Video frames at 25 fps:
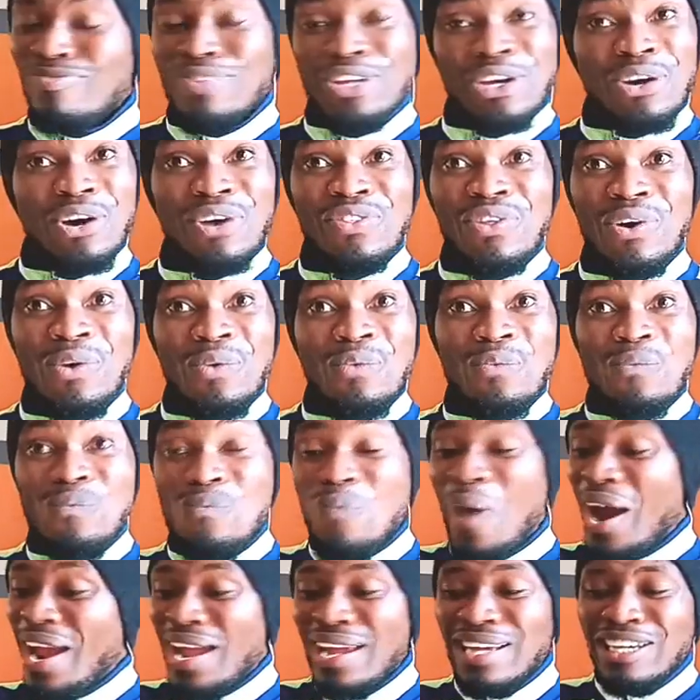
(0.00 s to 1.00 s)
the other
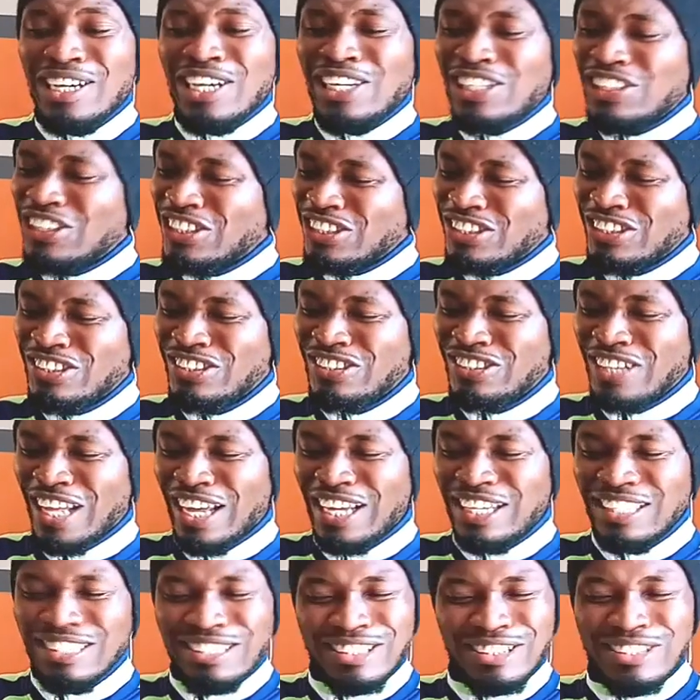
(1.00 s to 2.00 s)
way, she
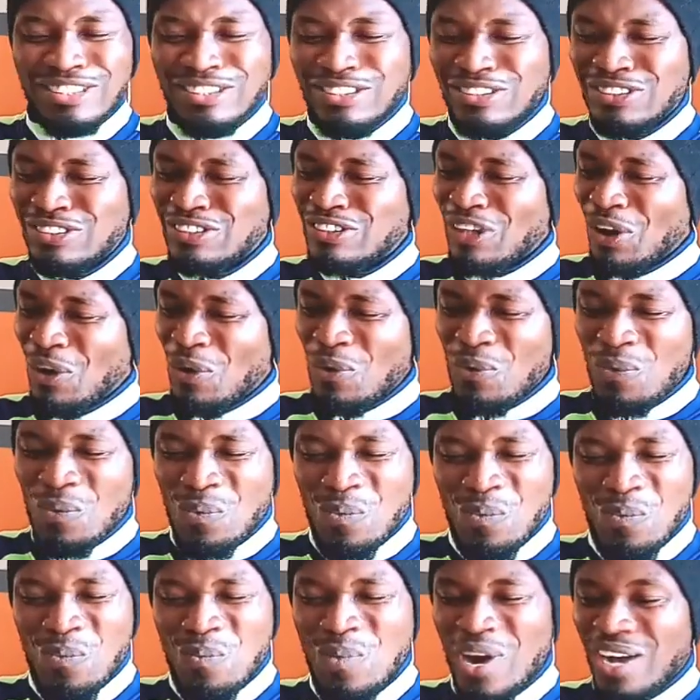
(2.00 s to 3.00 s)
sings
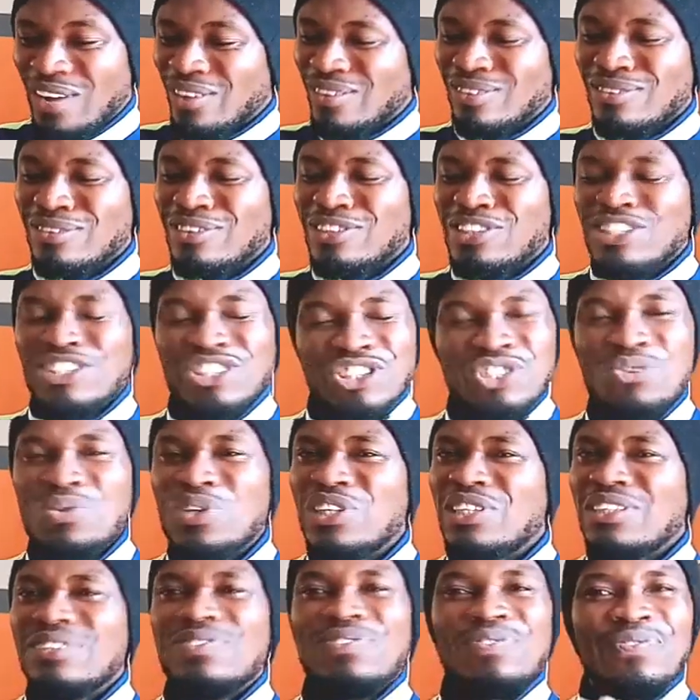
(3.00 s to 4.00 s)
so well. She's
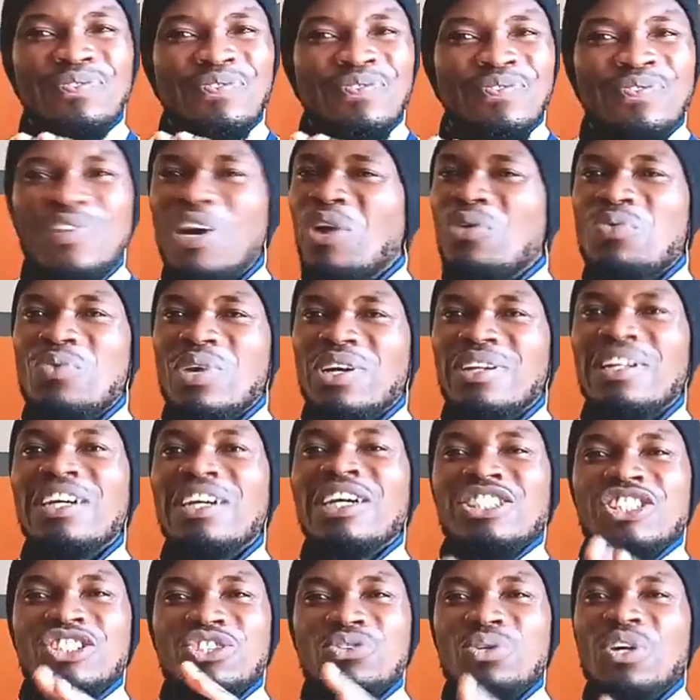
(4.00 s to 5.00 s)
doing it very well.
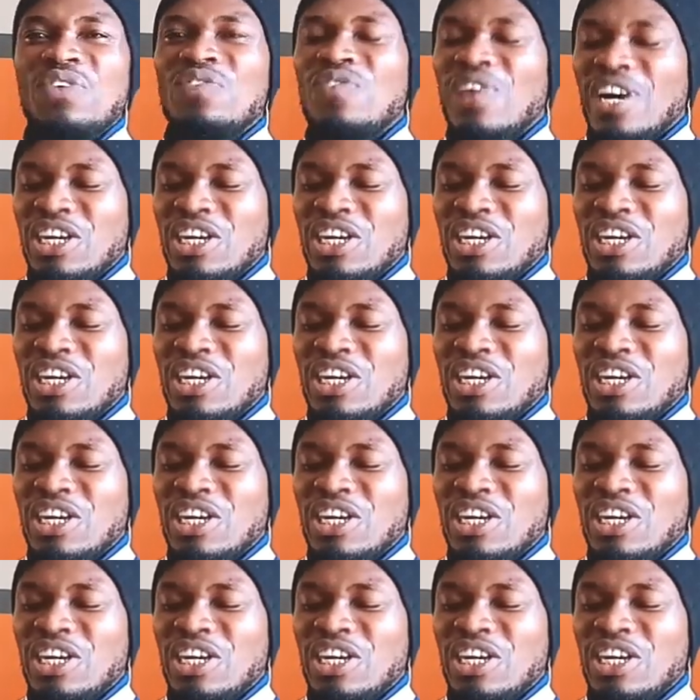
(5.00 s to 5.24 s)
She's doing a